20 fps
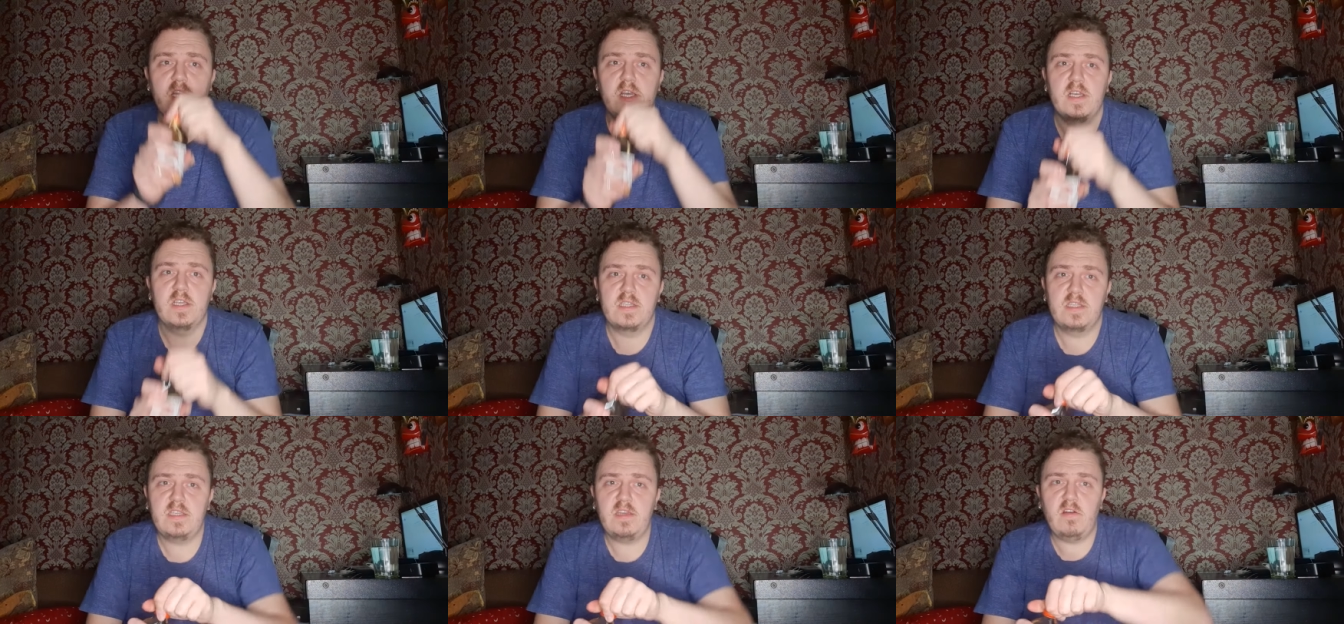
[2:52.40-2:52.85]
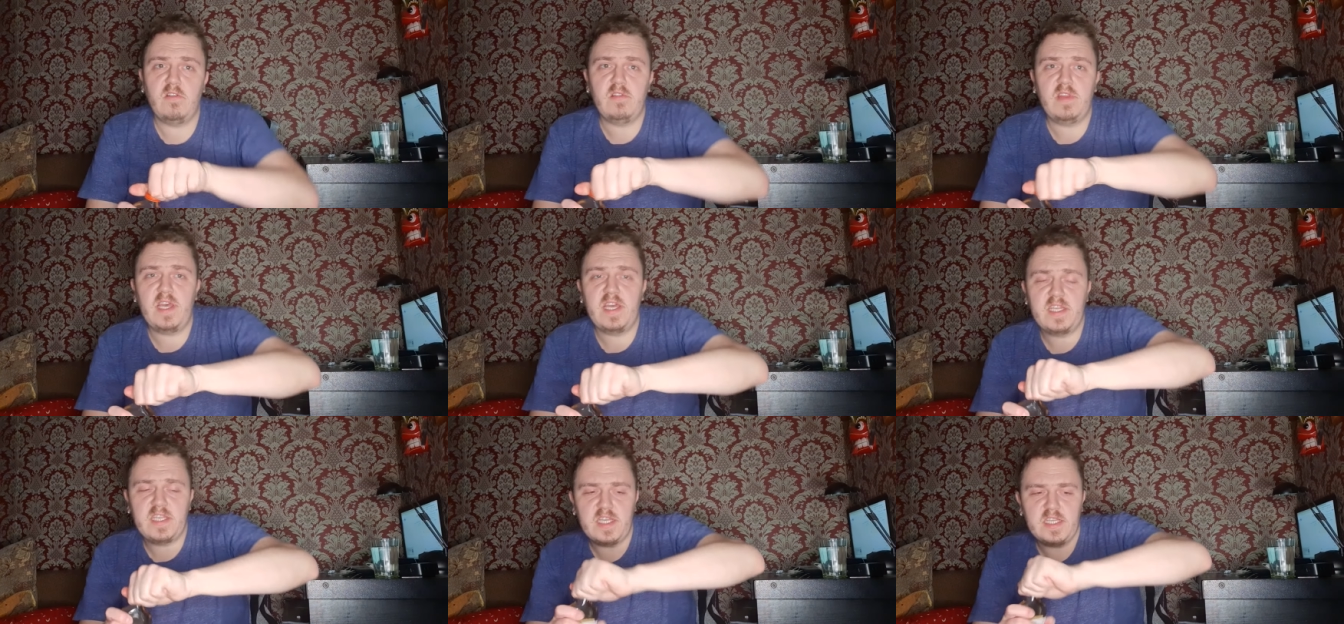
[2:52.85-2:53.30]
So
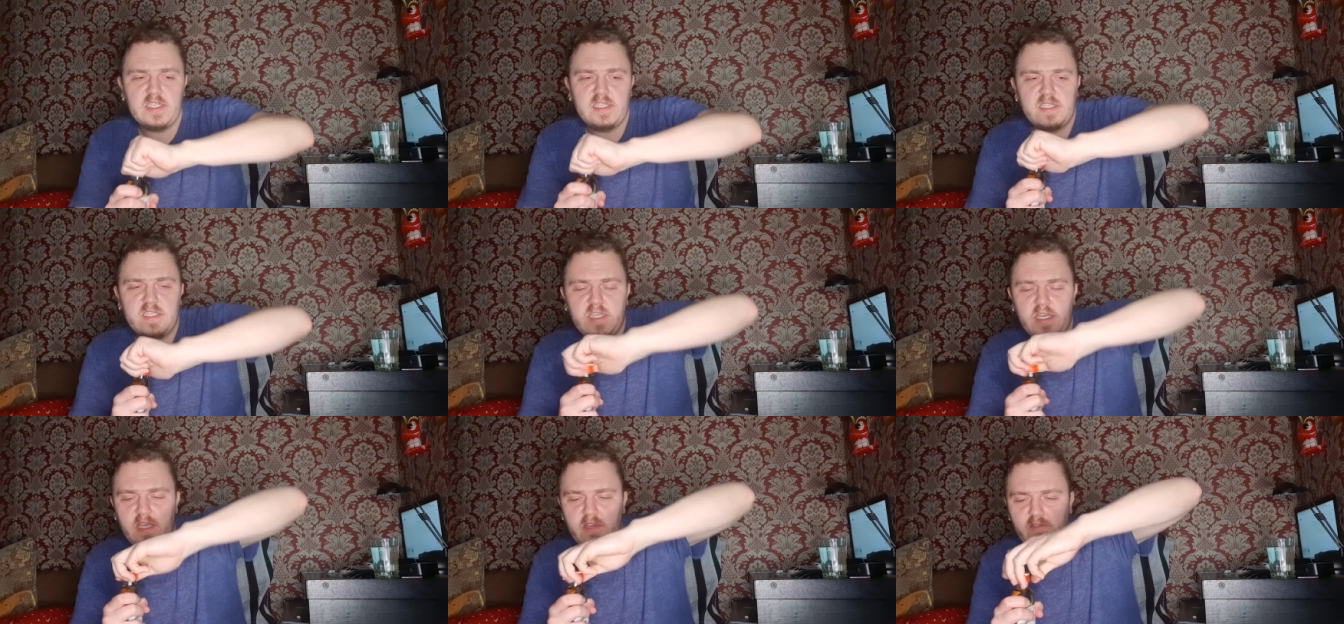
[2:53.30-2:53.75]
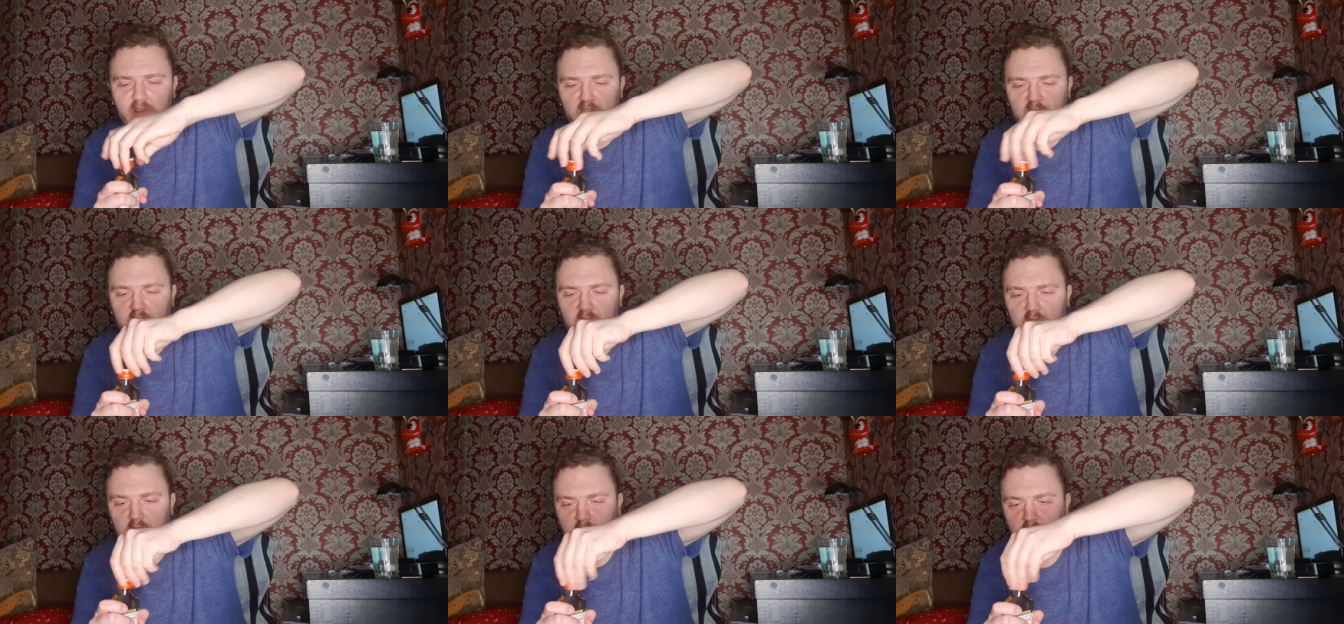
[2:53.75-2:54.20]
let us give
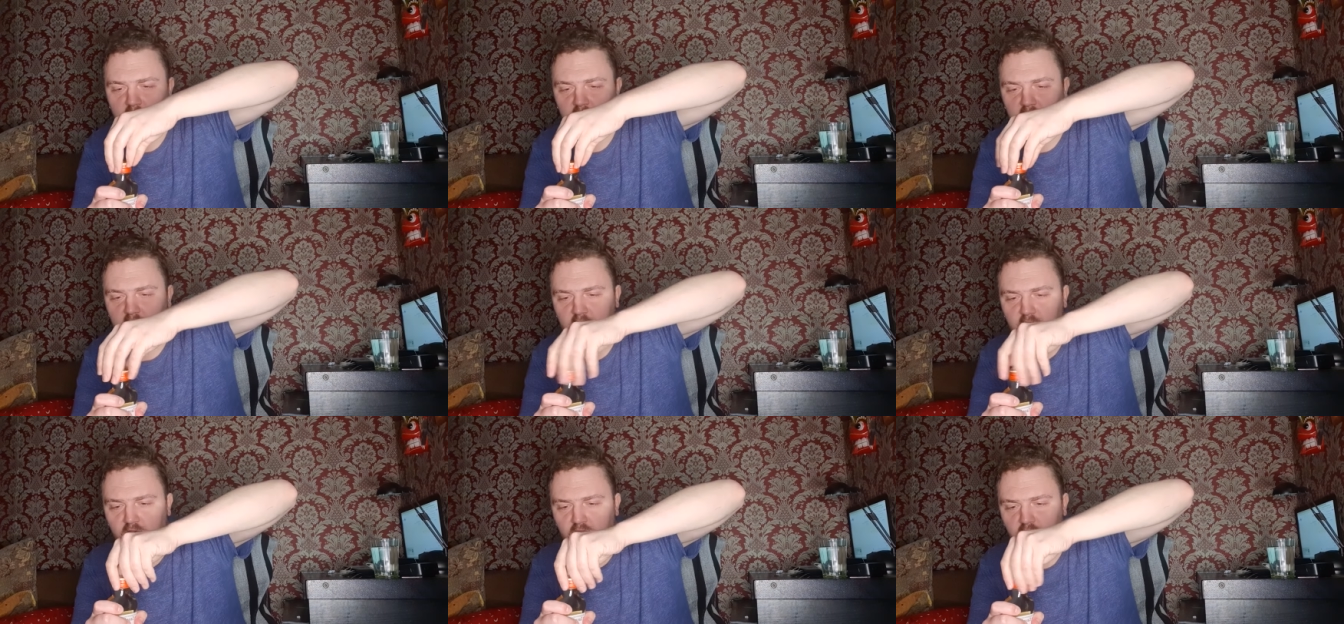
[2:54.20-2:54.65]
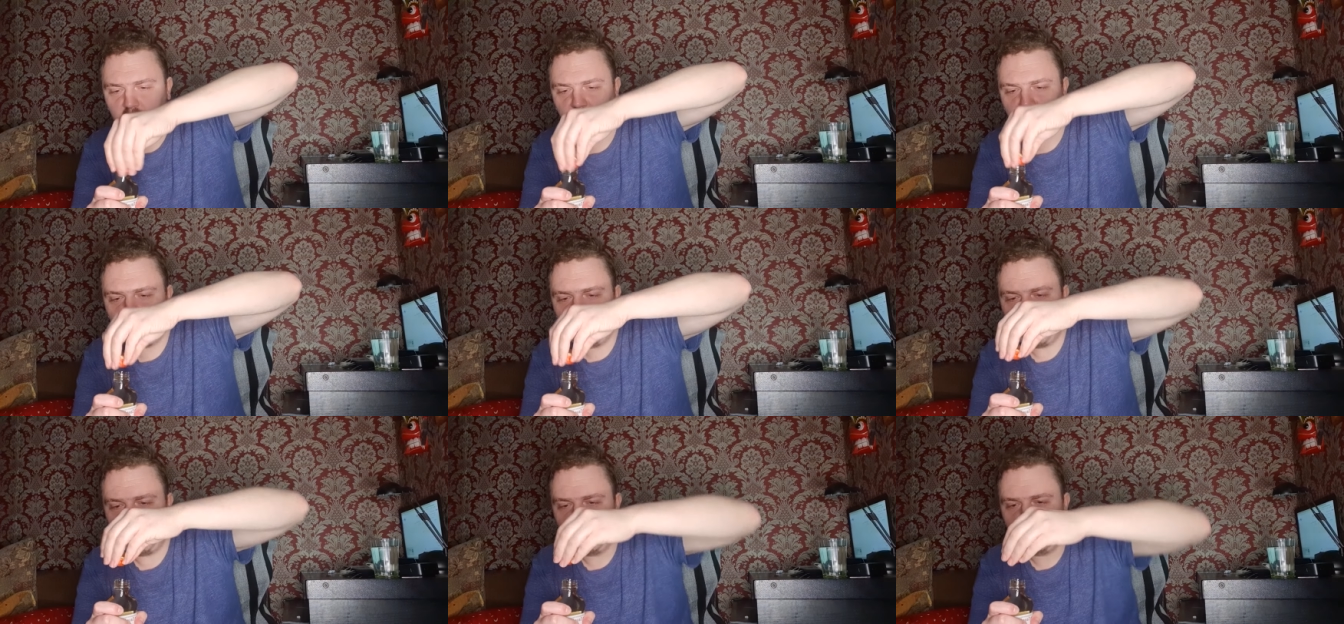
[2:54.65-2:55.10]
it a
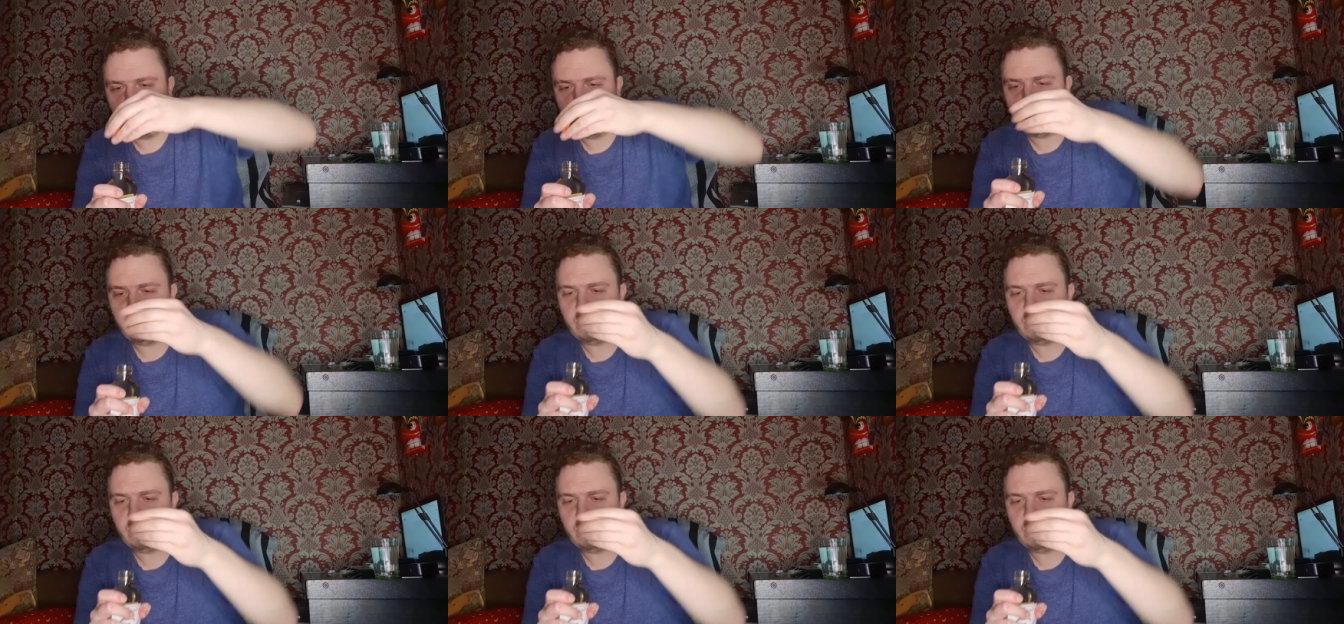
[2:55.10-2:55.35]
try.